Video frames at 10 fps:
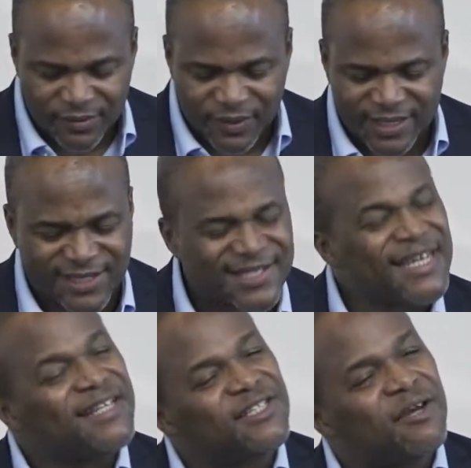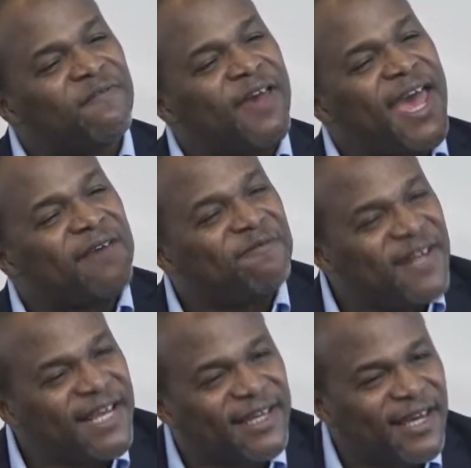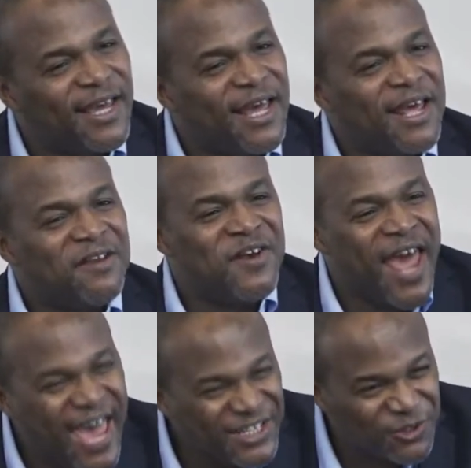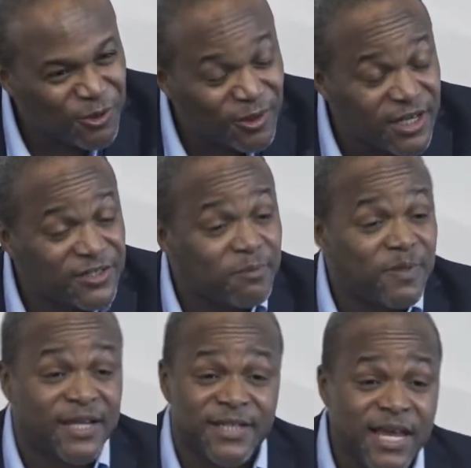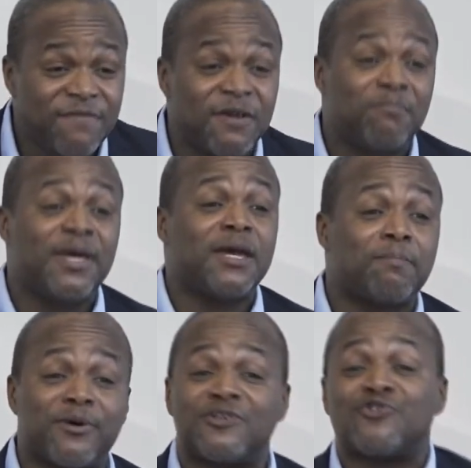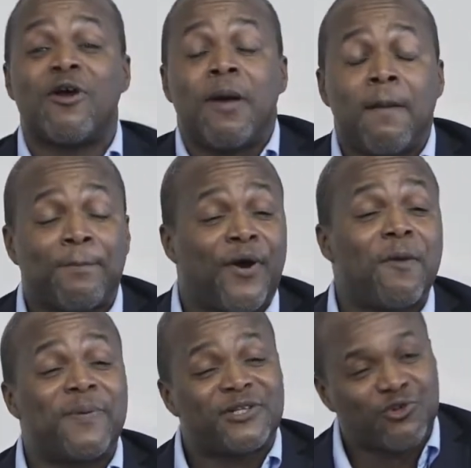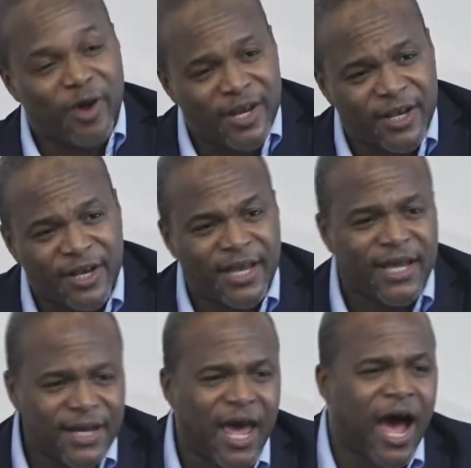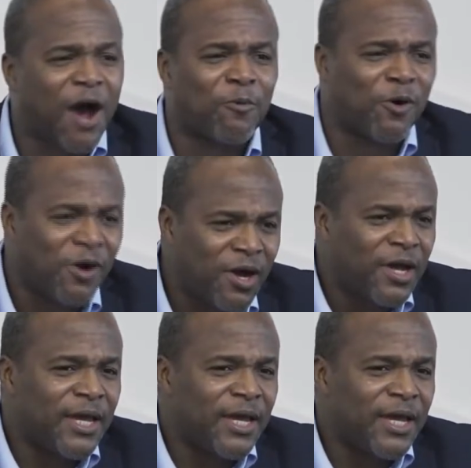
this sense of ethnic nationalism that's even being perpetrated in the